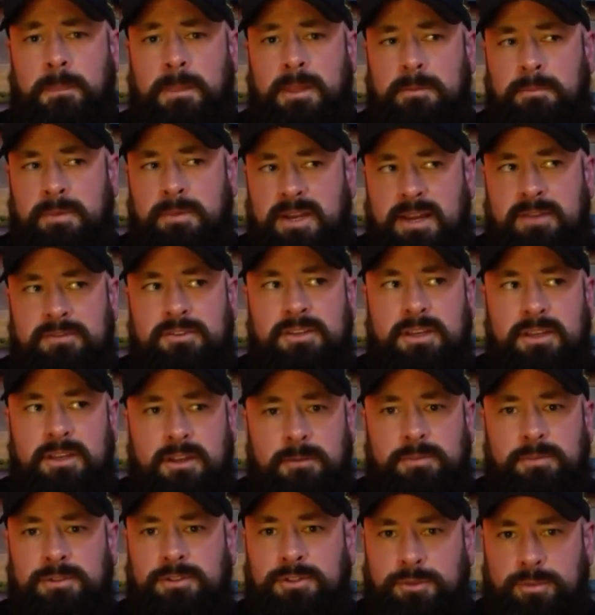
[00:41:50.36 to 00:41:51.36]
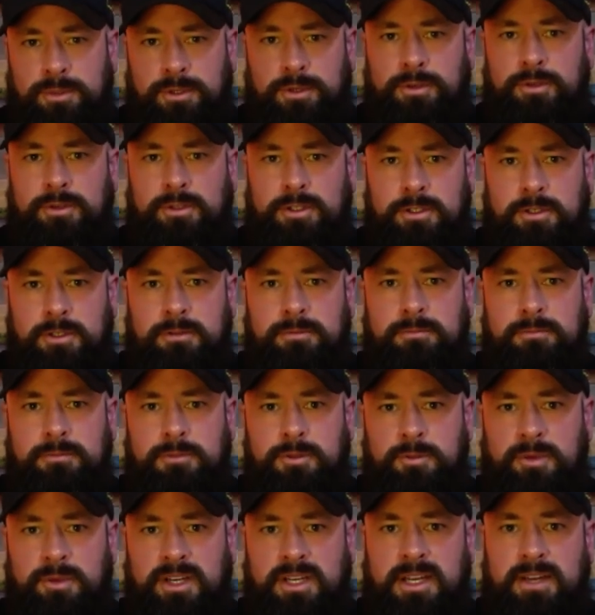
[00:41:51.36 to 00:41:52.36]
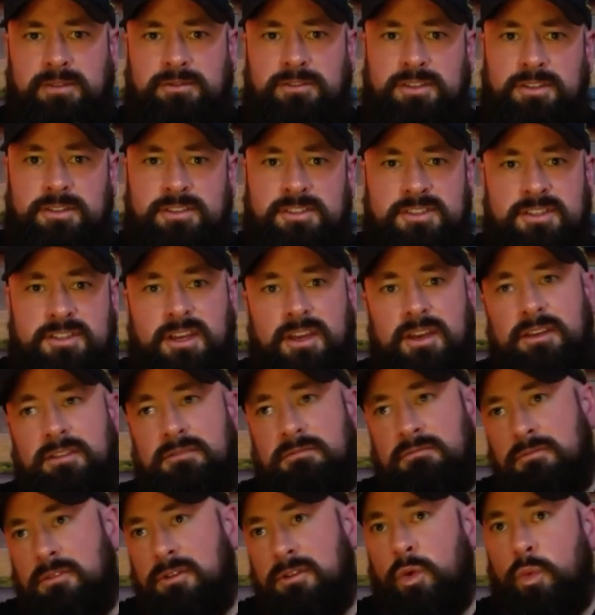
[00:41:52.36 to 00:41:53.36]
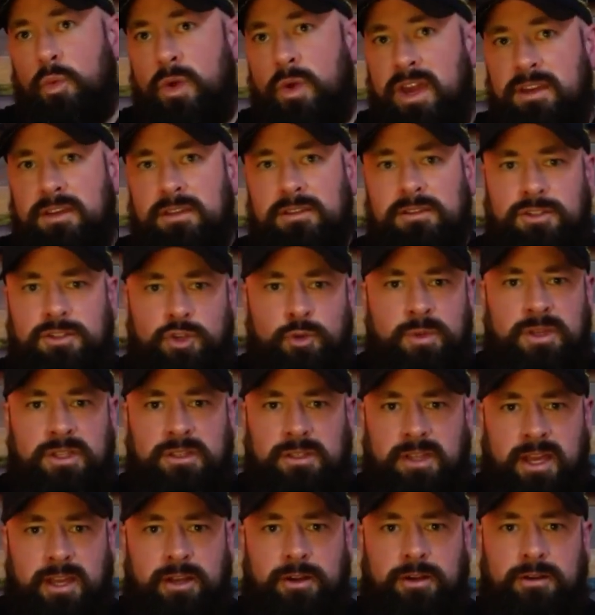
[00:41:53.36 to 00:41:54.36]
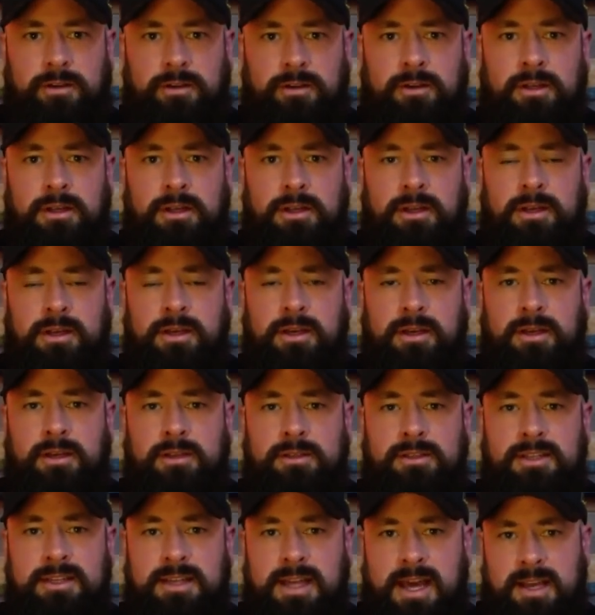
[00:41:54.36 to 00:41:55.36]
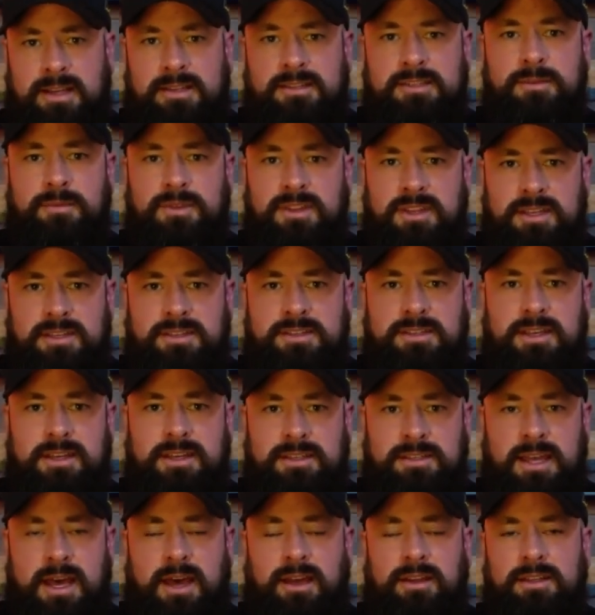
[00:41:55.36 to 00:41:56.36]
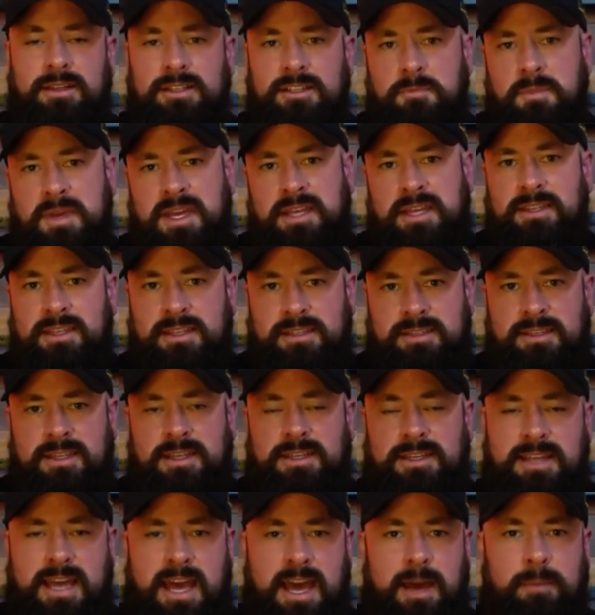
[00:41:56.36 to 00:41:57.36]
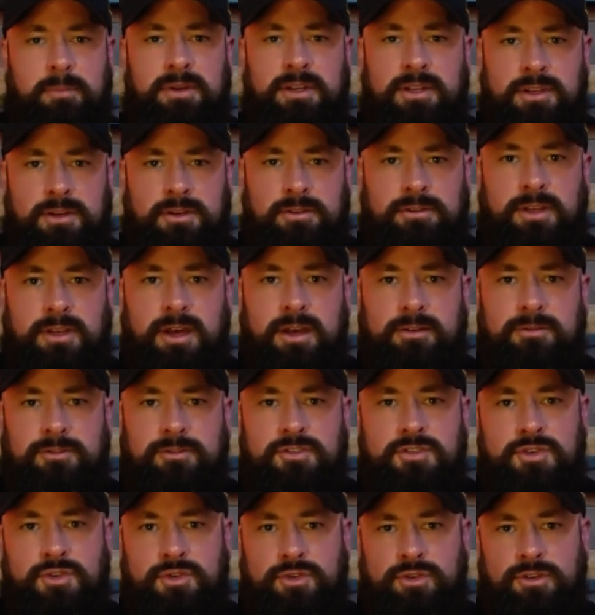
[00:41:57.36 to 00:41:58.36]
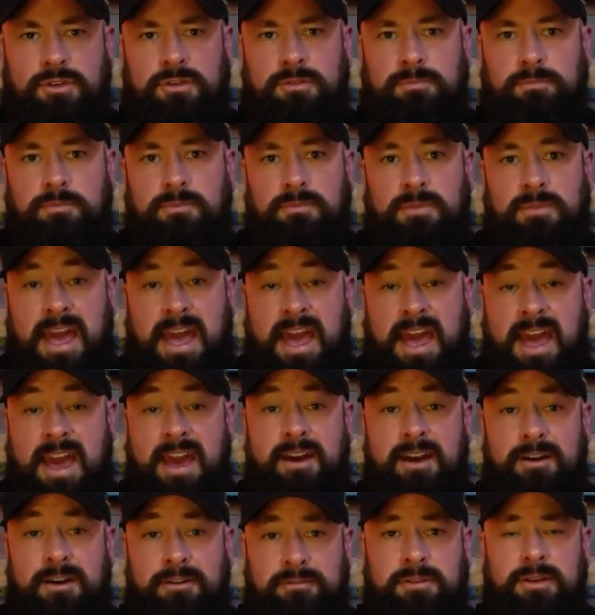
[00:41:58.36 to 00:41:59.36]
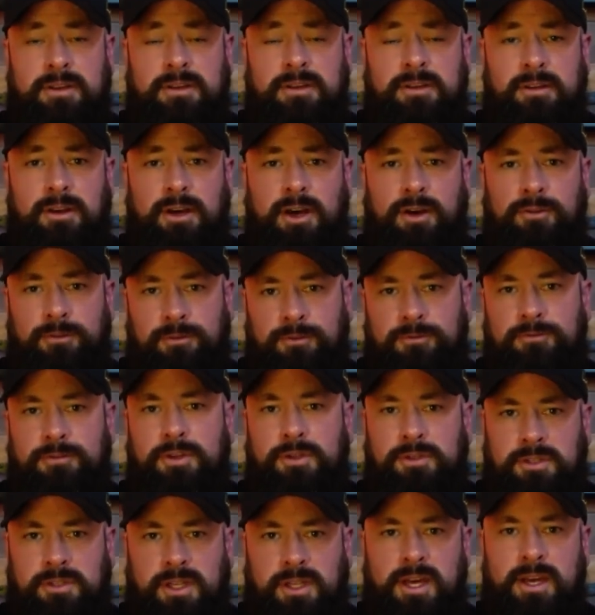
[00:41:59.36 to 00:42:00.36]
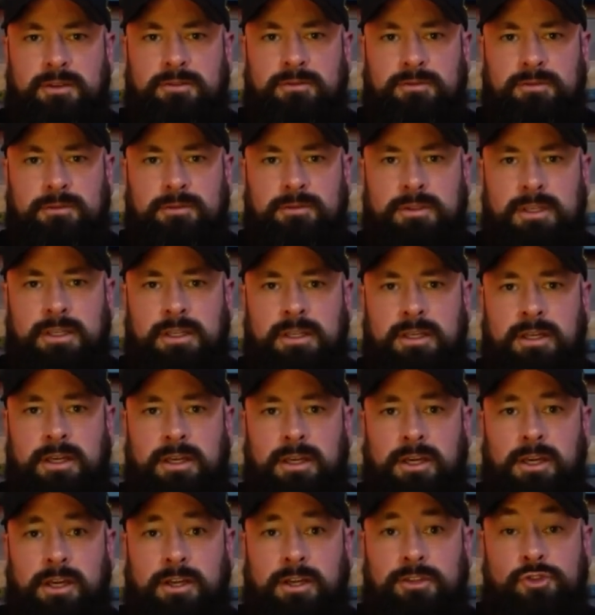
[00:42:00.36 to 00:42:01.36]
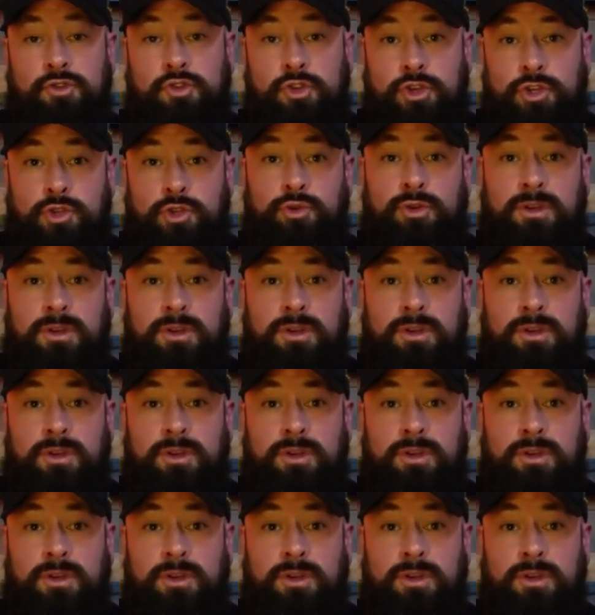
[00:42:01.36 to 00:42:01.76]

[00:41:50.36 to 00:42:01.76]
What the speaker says: Might have to get up a little bit earlier. You might have to stay awake a little bit later to knock some of these things out and to make these things happen in your life so that you can have a fulfilled life, so that you